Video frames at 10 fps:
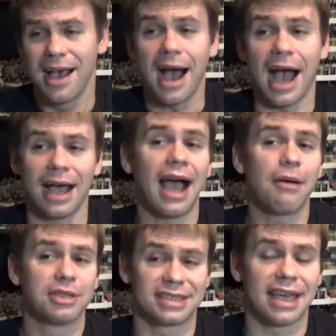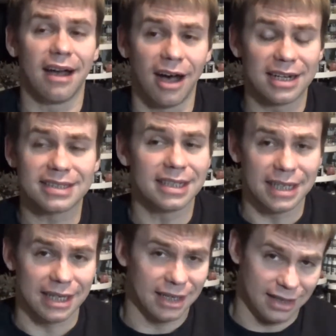I would say
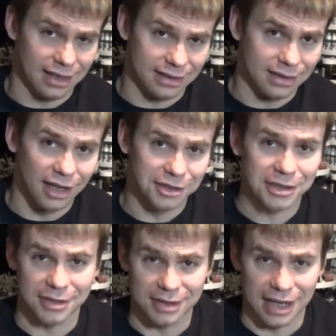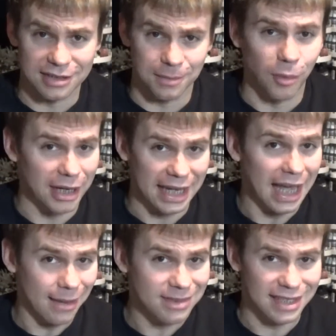honestly, under 2,000 point
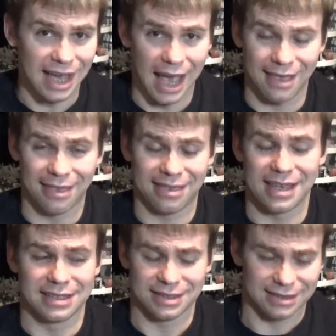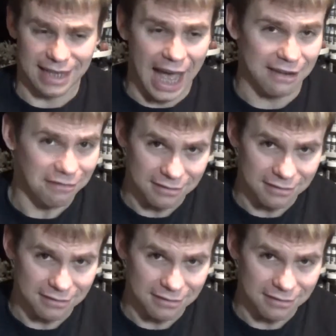games, the thing's not.